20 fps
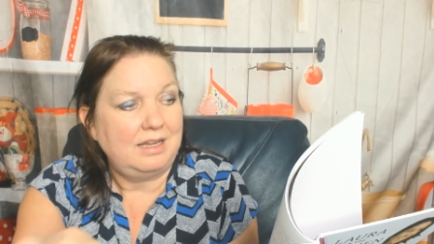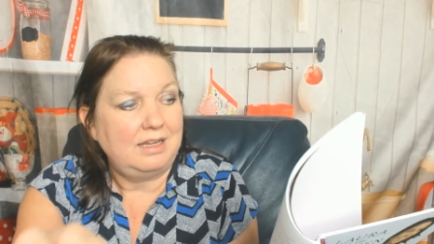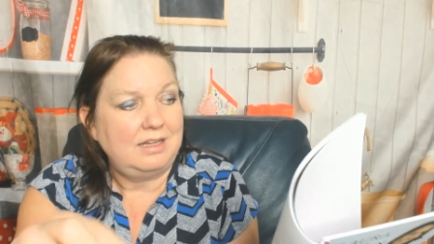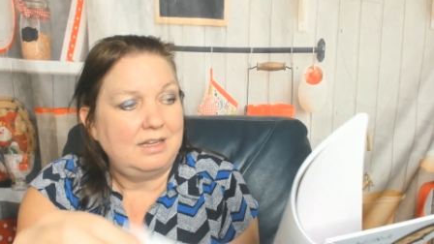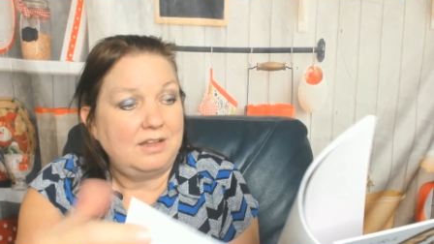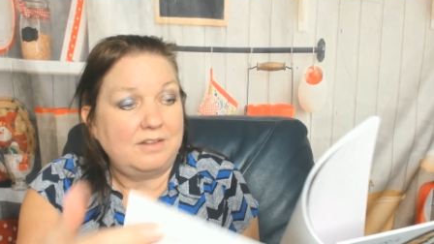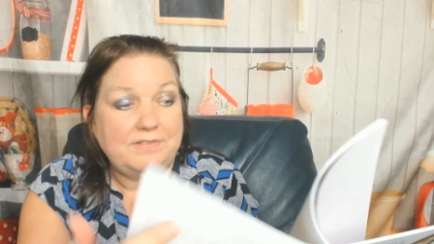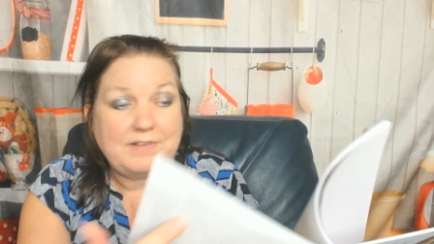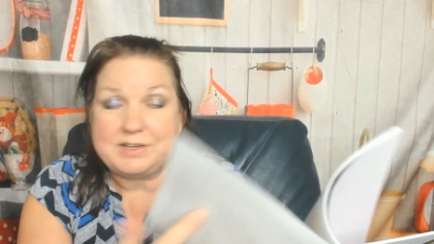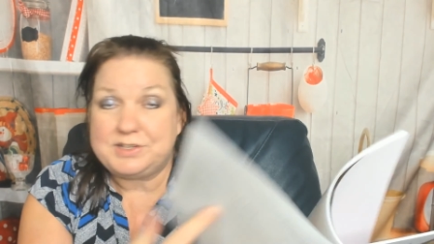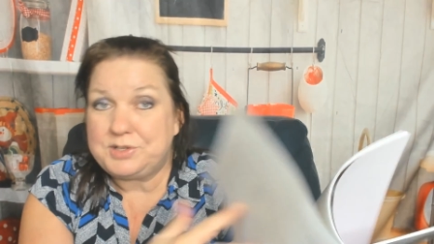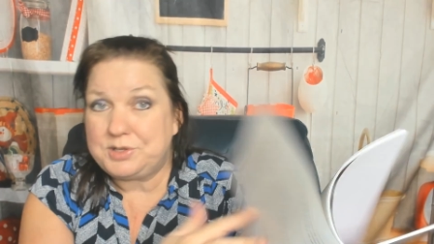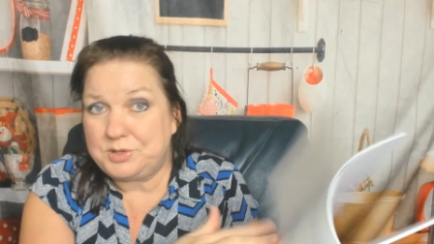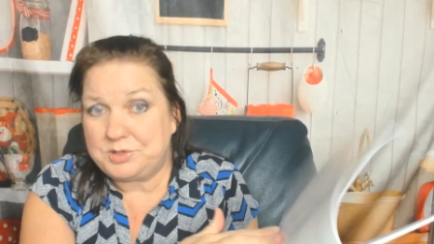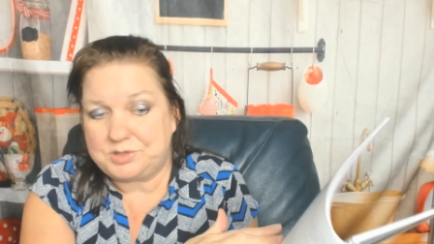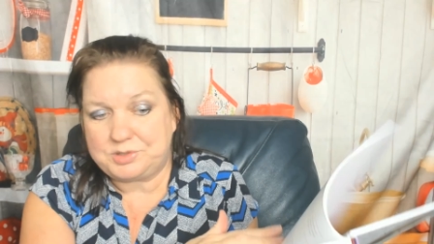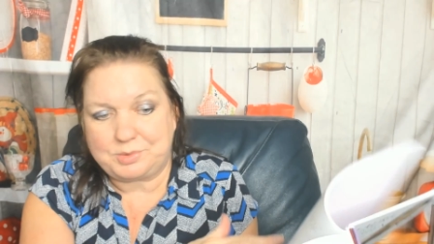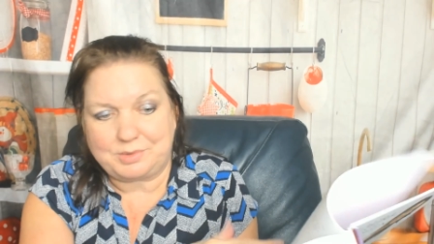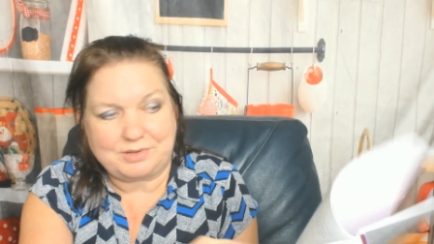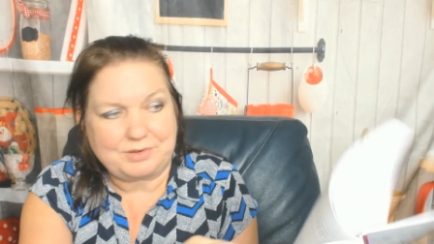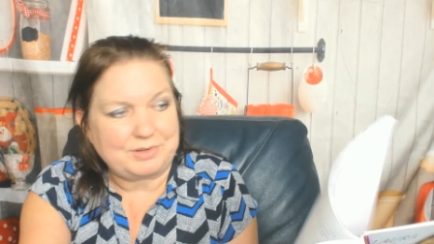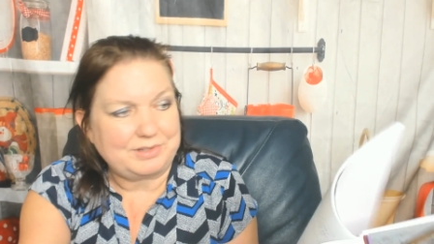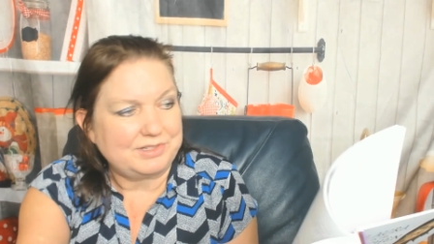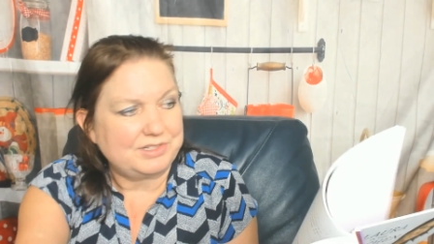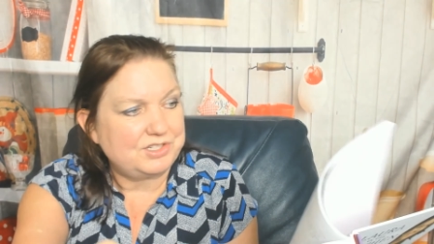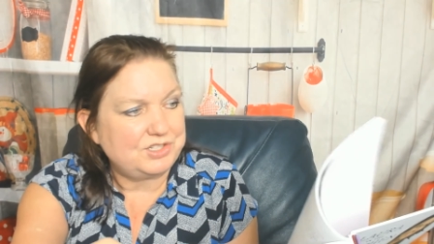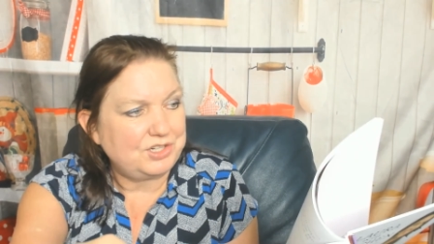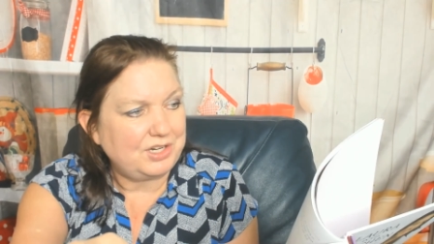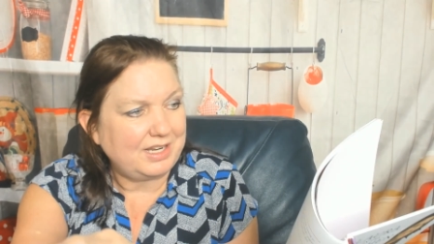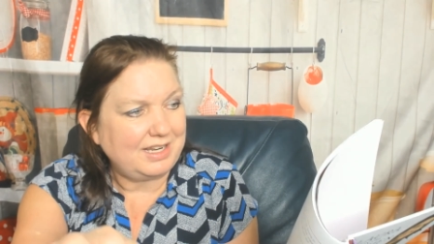Fatouche with grilled
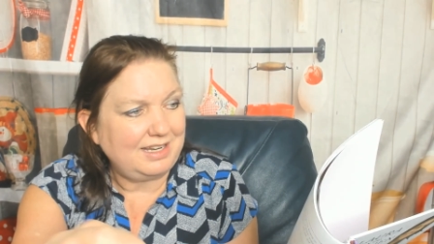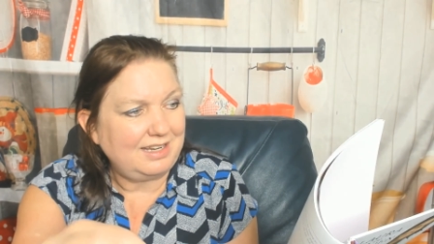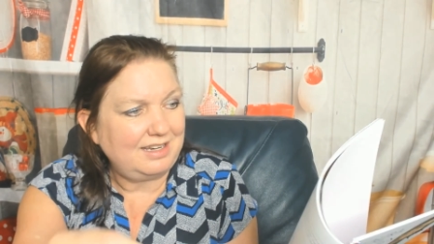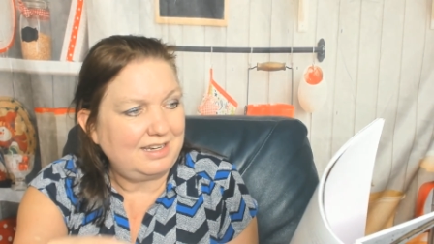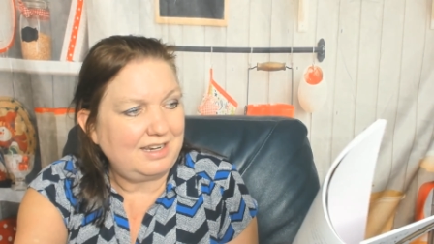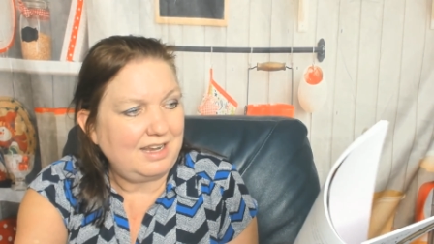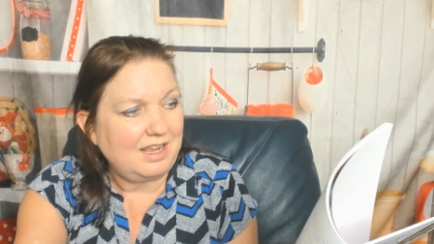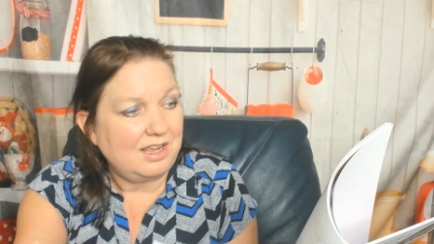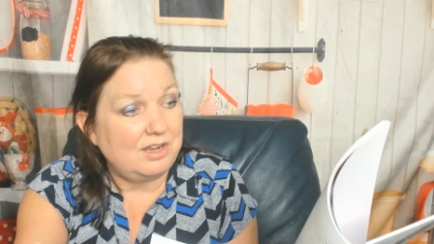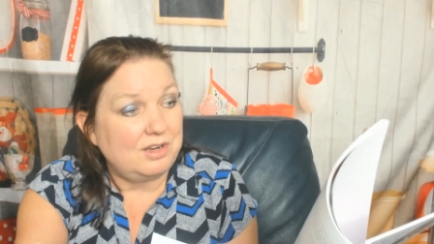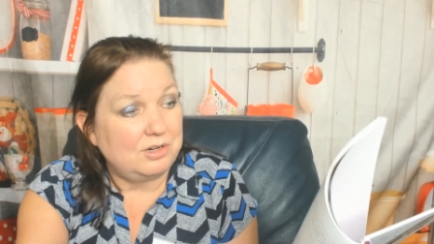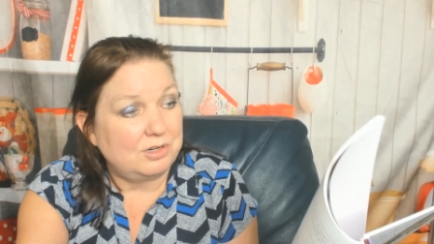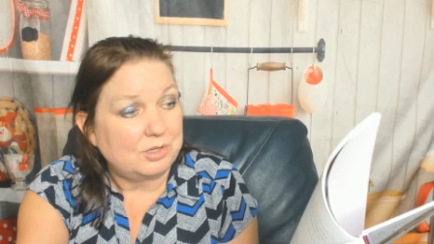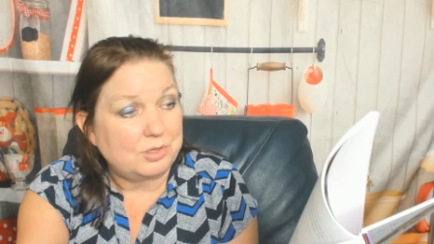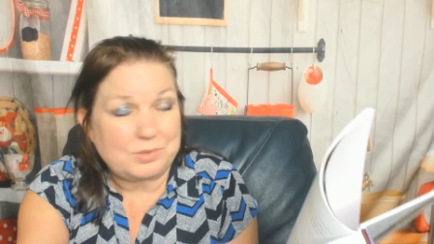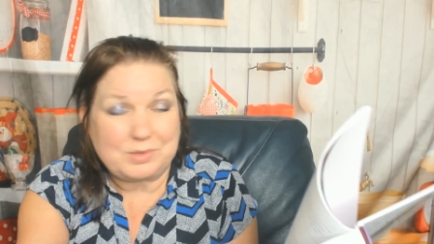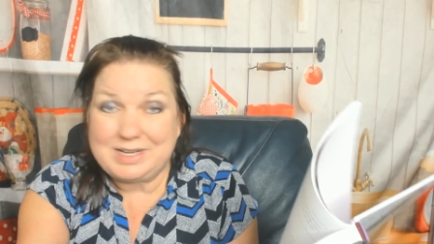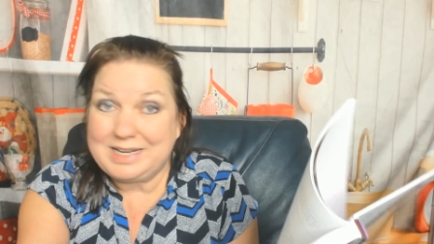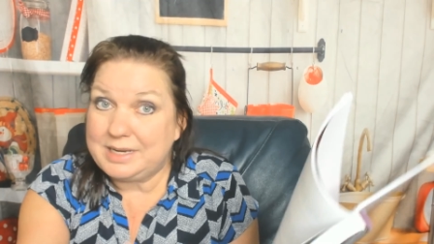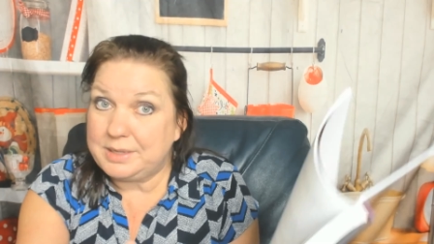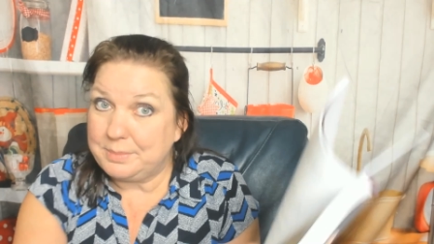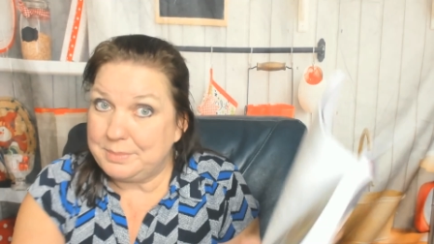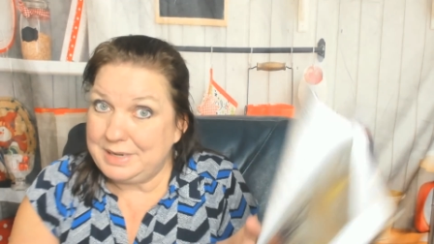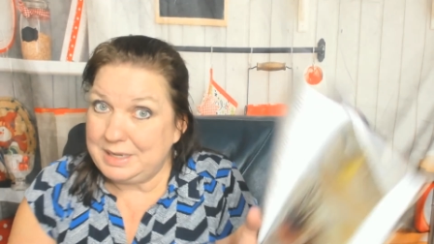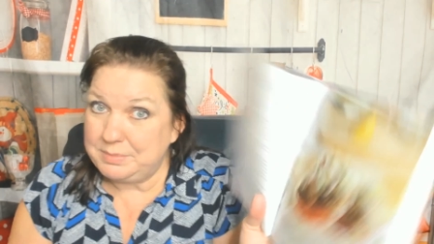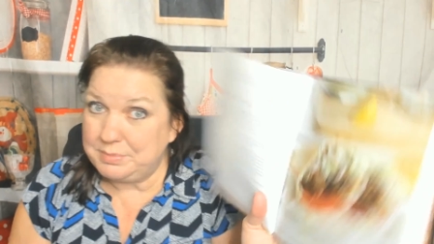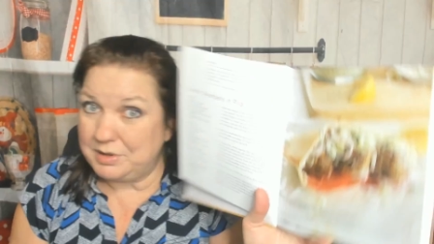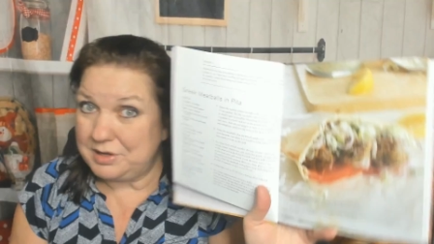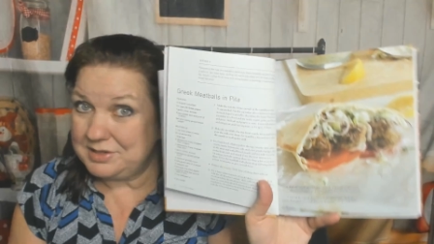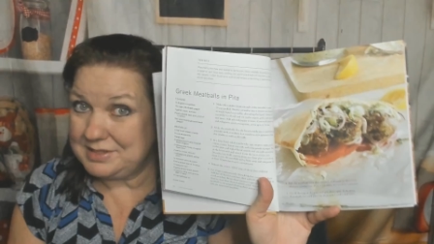chicken. Greek
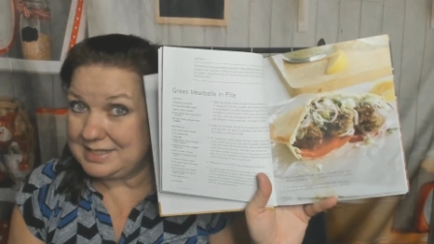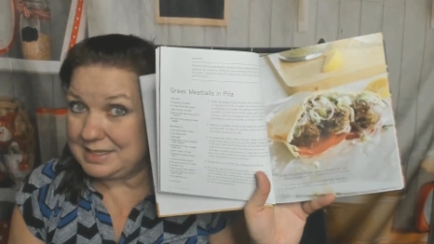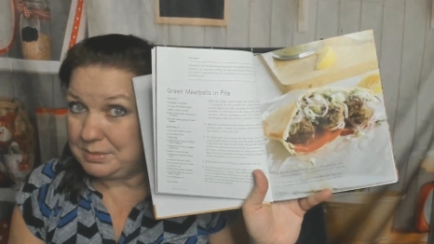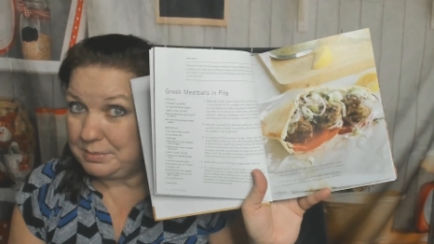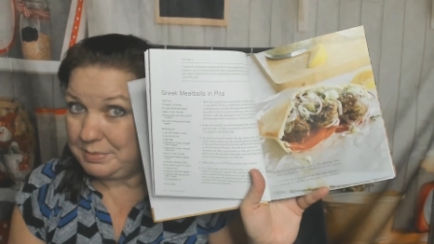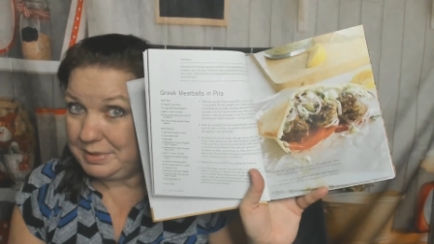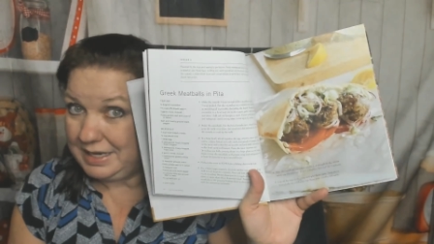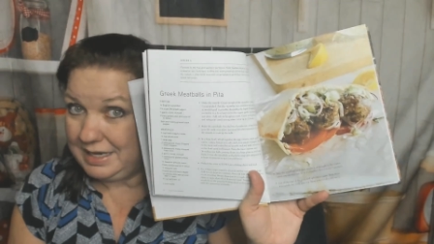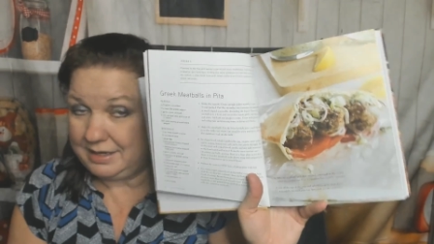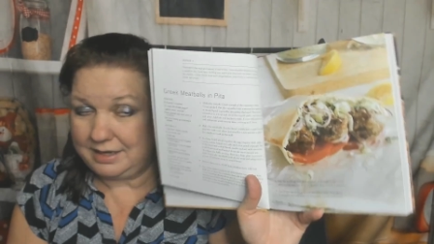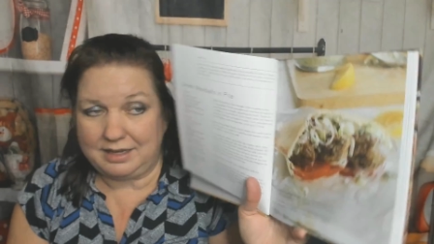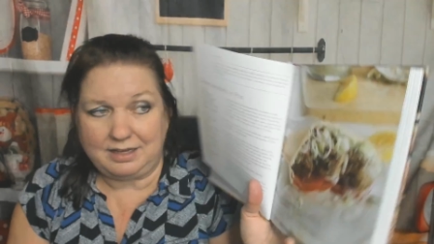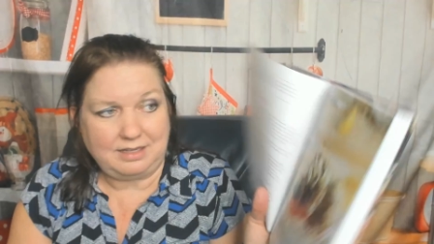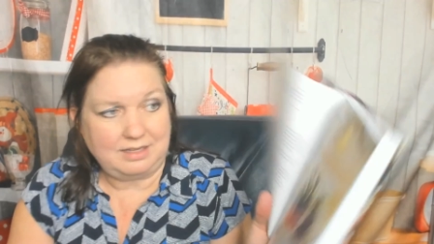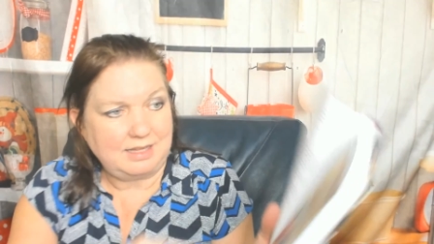meatballs in pita.